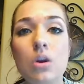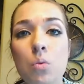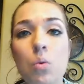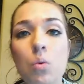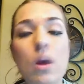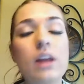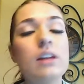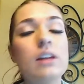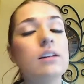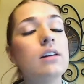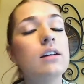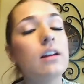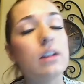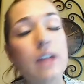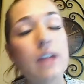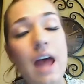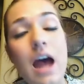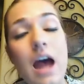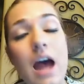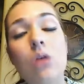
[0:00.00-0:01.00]
when
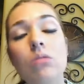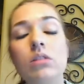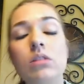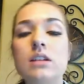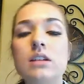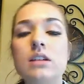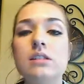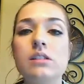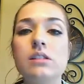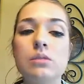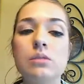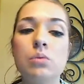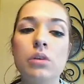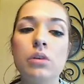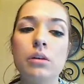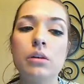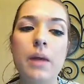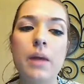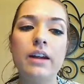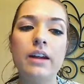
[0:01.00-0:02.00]
and how Klesla is
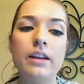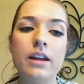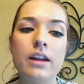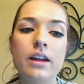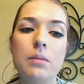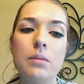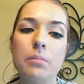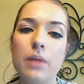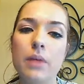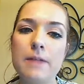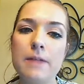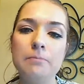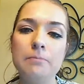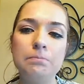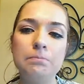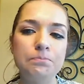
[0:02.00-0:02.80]
worked back in. But,